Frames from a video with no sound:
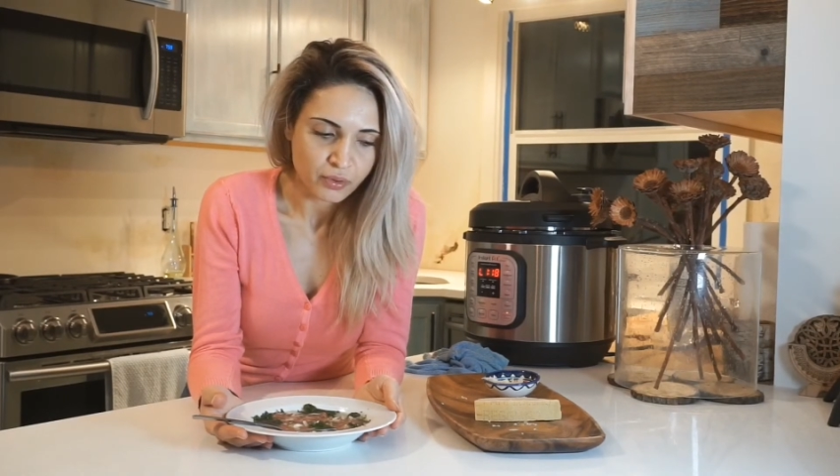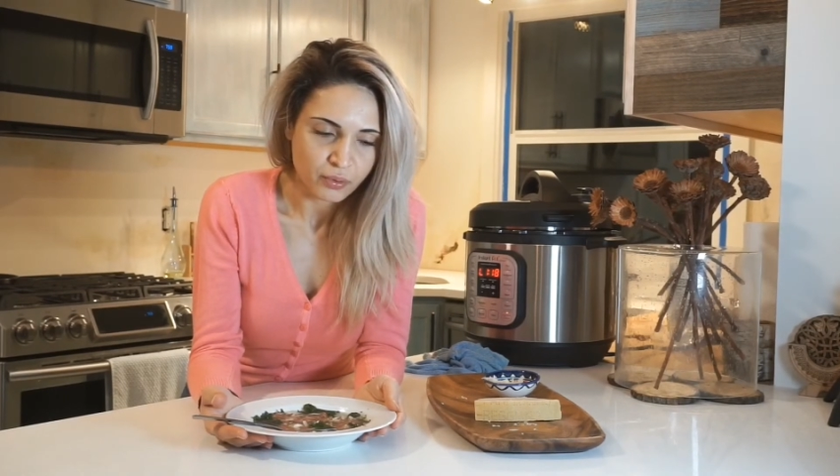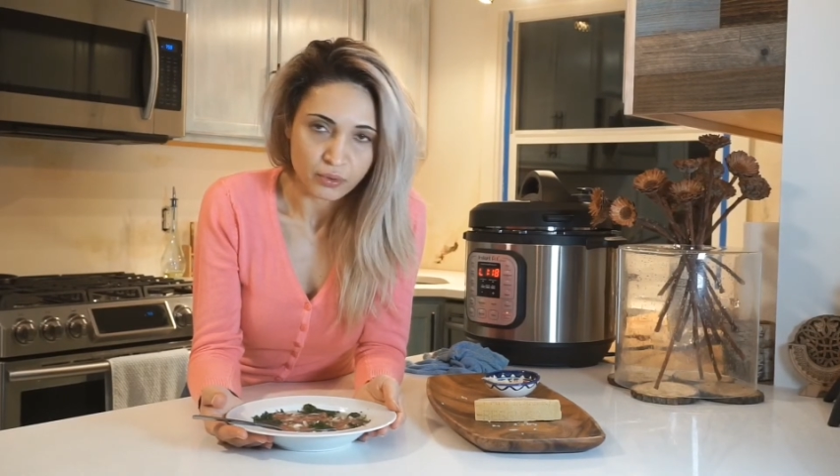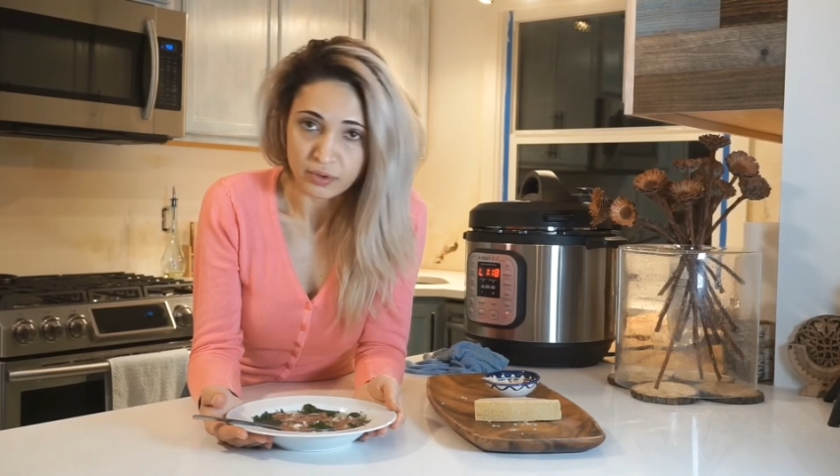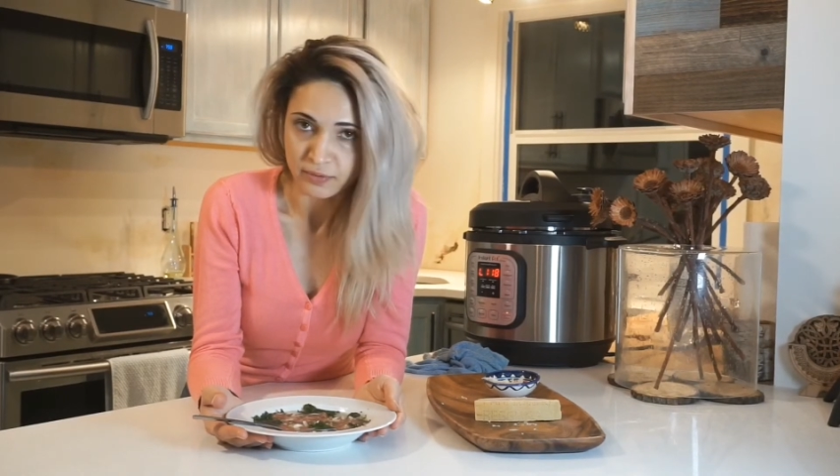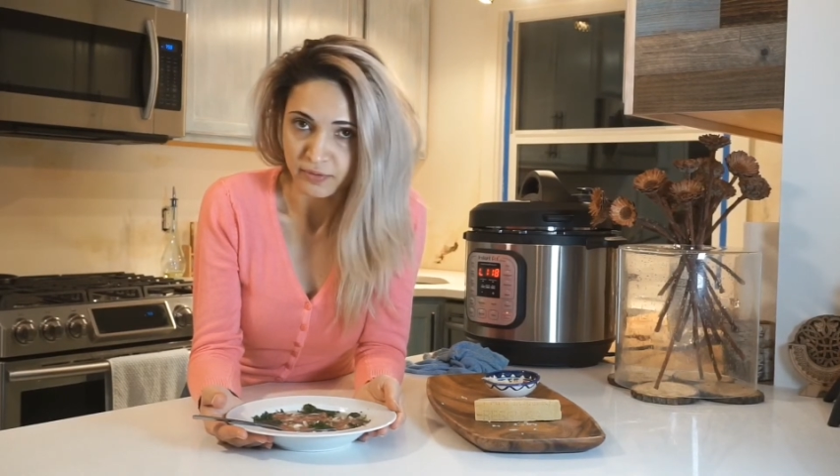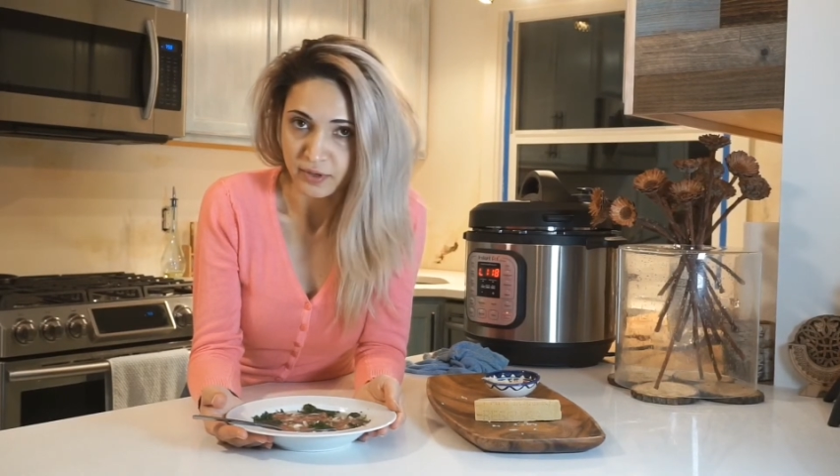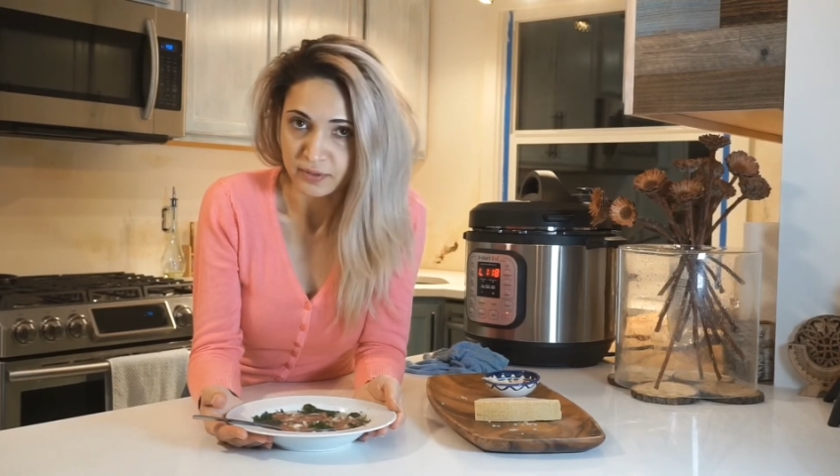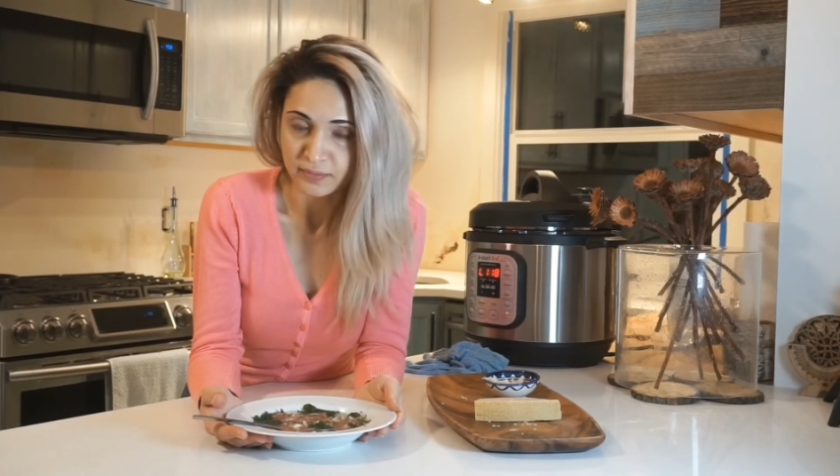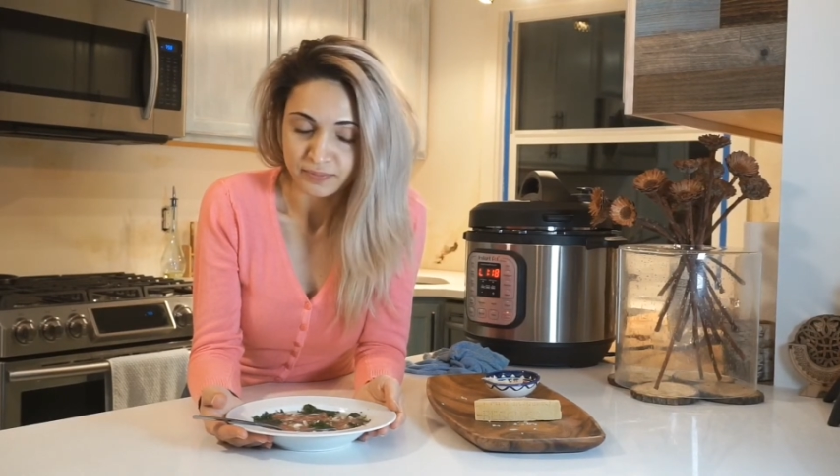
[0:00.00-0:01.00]
or
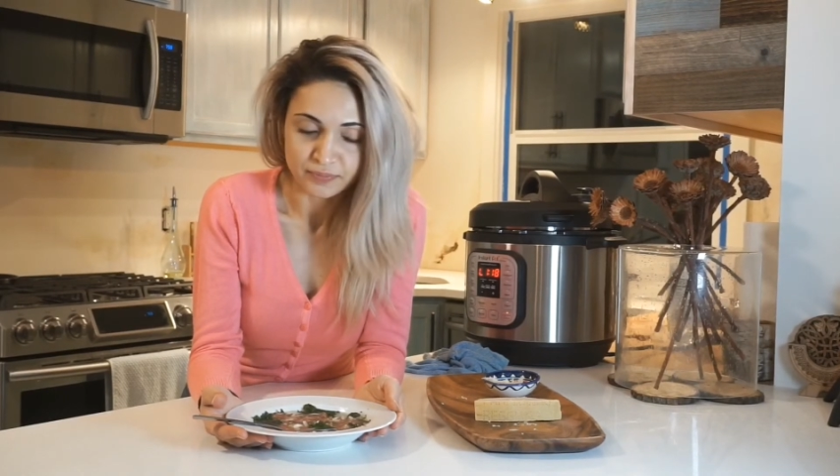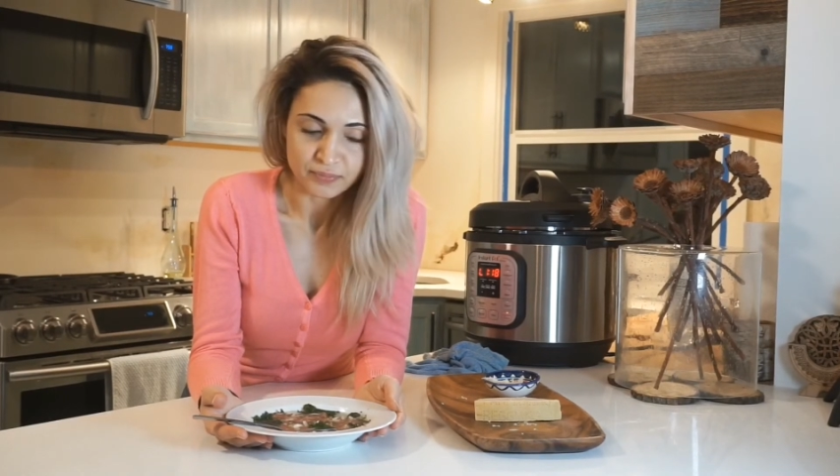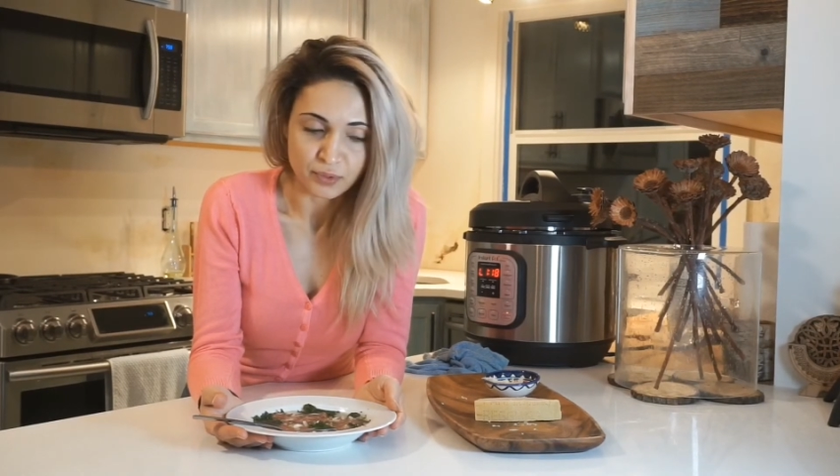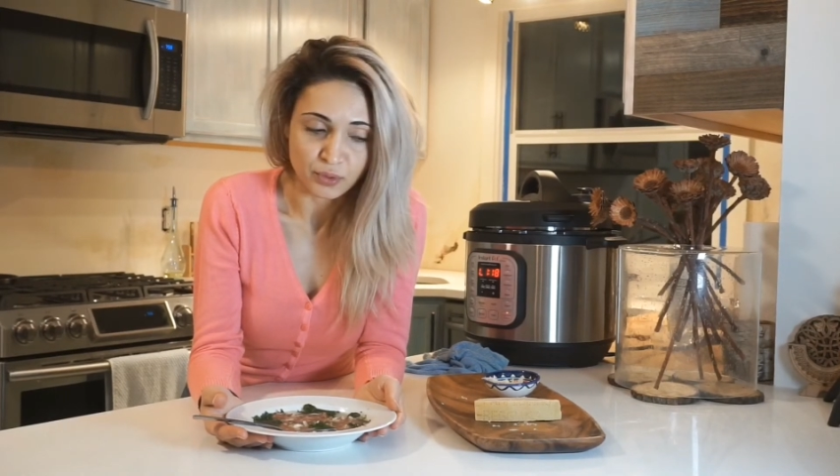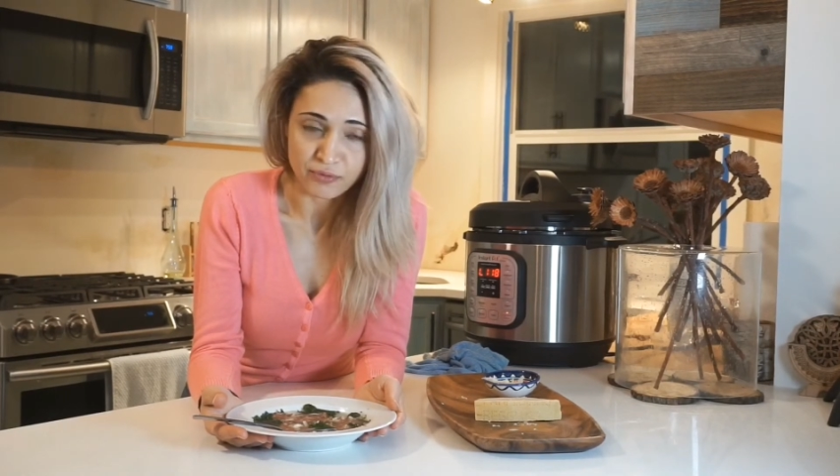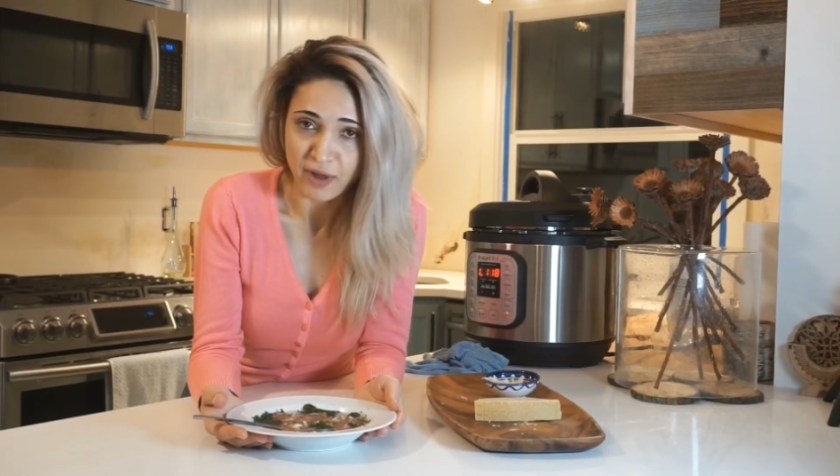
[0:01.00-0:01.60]
different, or